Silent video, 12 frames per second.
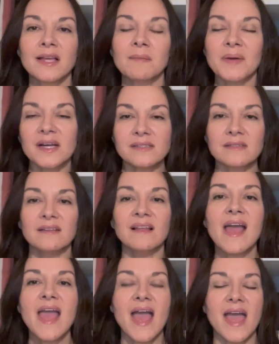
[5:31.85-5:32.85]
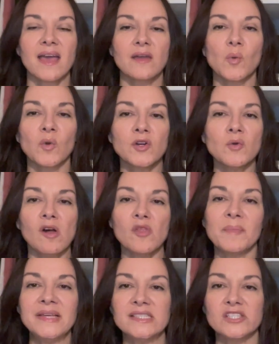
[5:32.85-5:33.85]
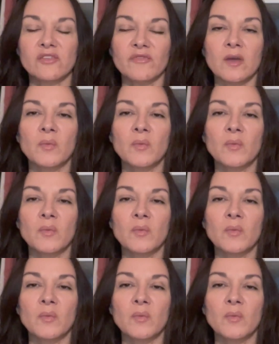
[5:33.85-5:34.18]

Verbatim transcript: a puzzle, and where do all the pieces fit?